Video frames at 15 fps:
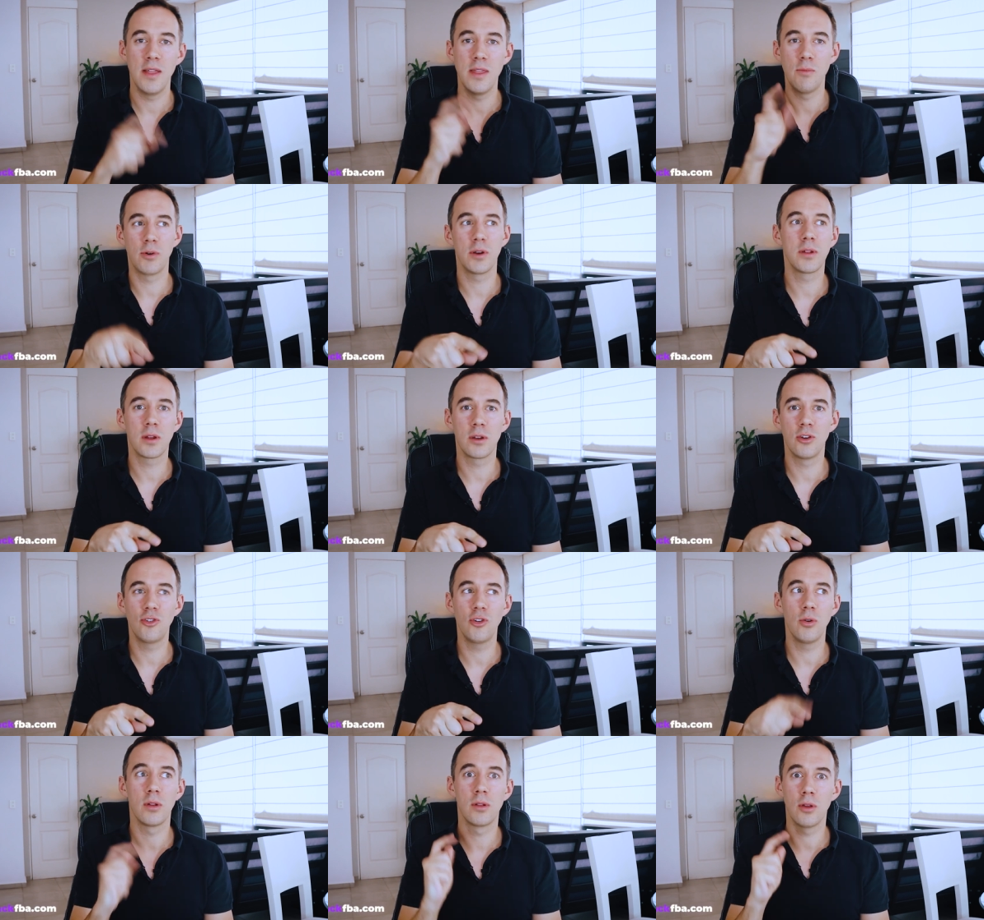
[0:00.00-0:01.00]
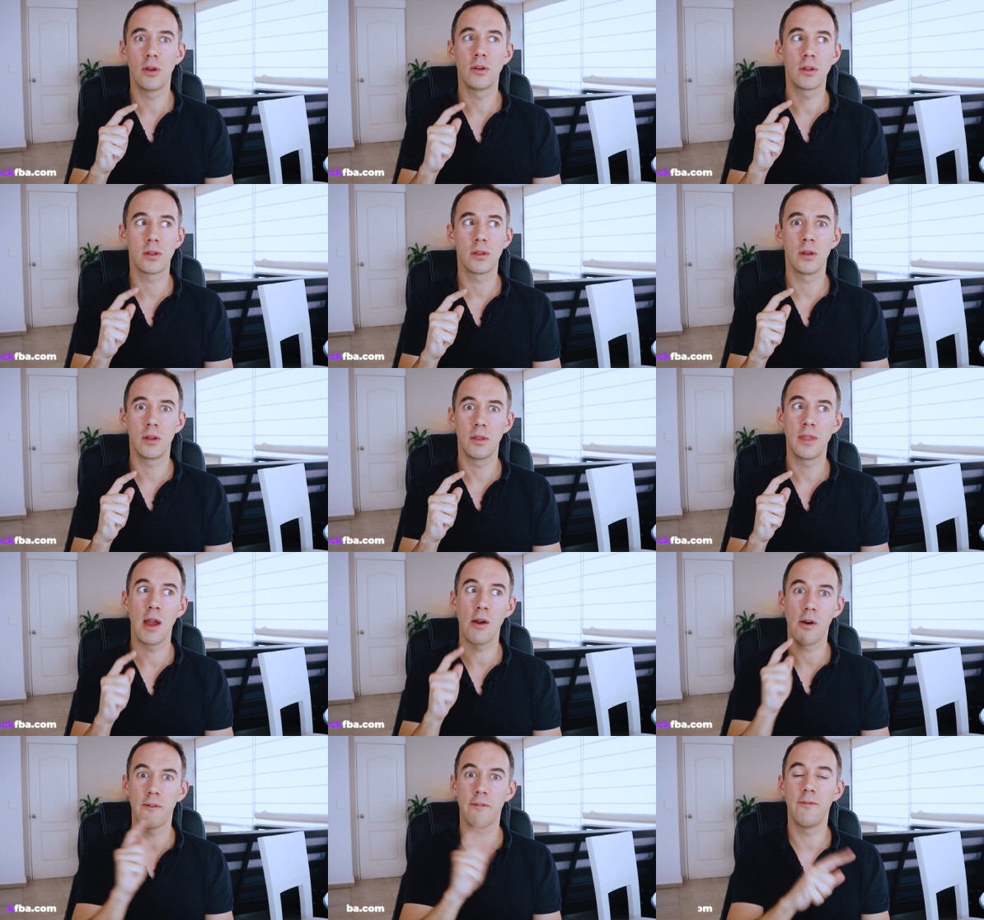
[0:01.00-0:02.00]
And then what it's gonna do is notice that
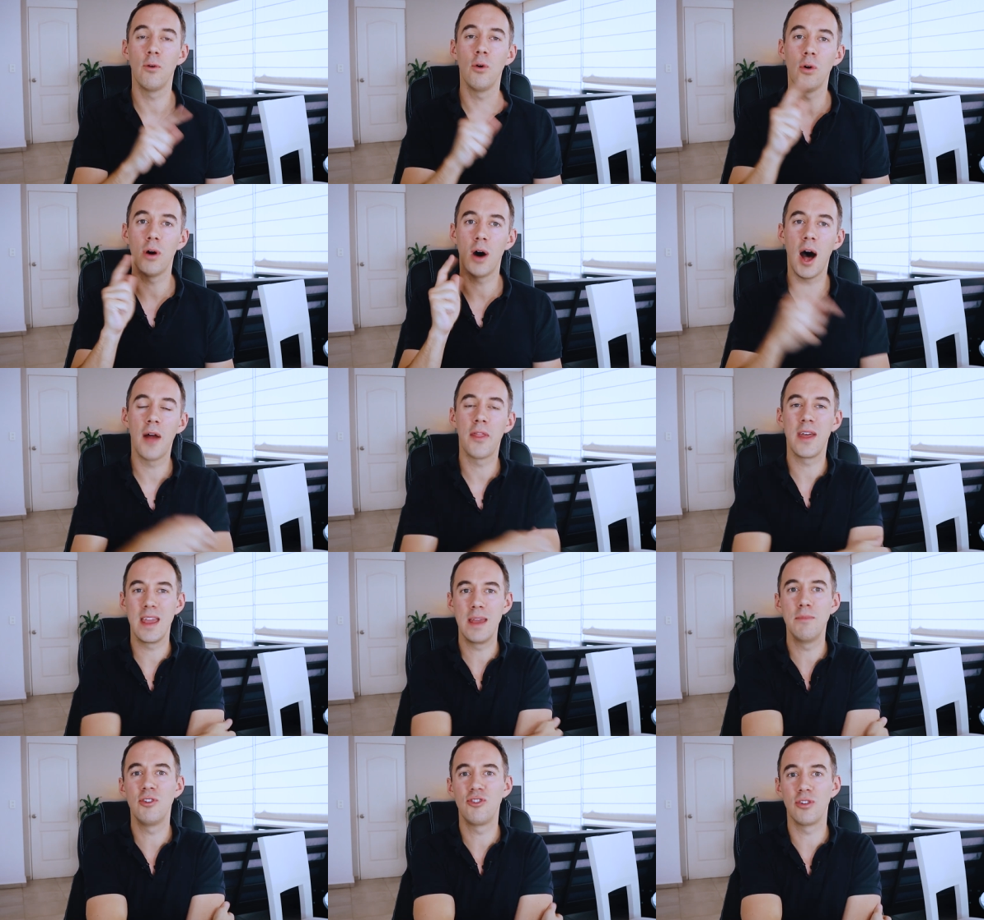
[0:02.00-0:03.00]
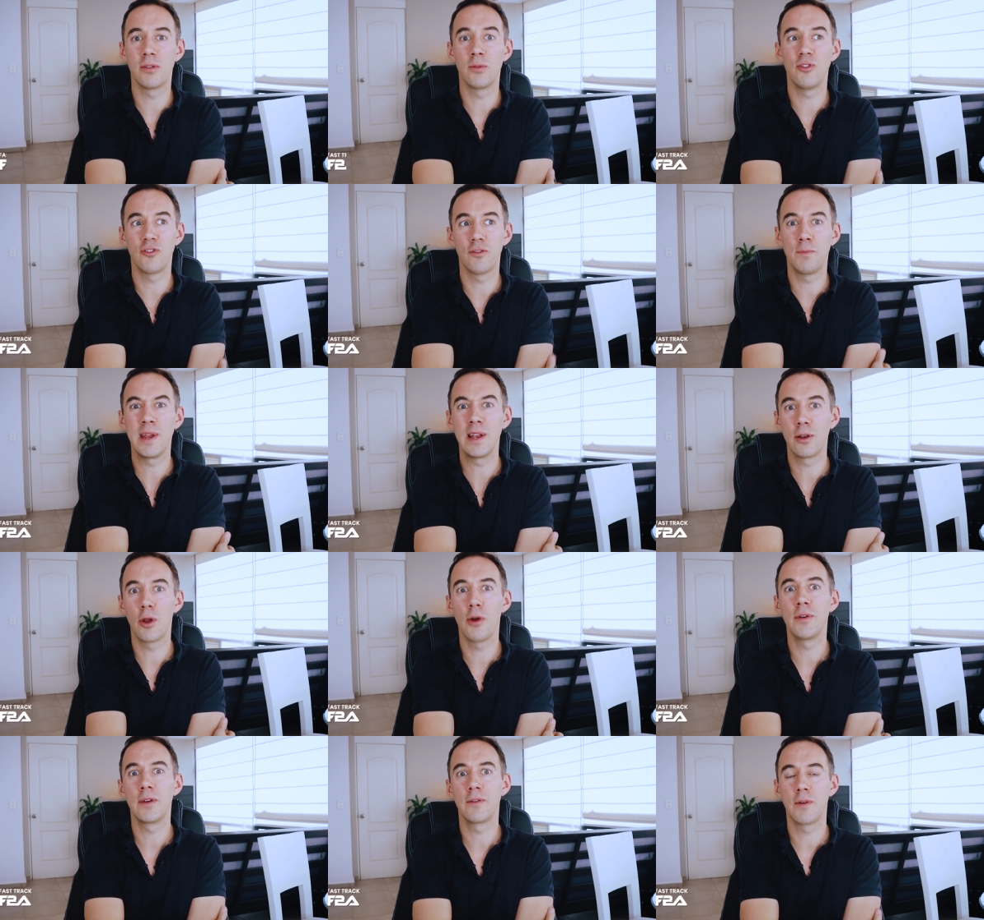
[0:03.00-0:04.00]
there are four other images which have been
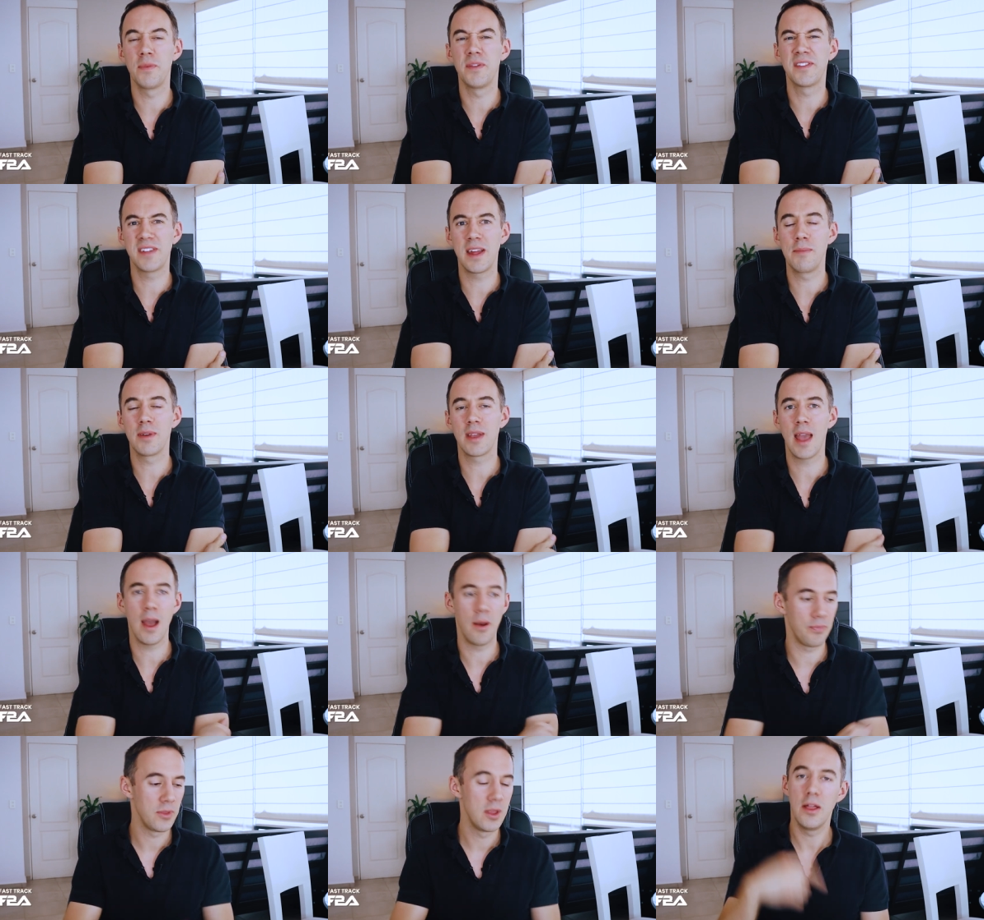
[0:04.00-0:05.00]
loaded from the same account.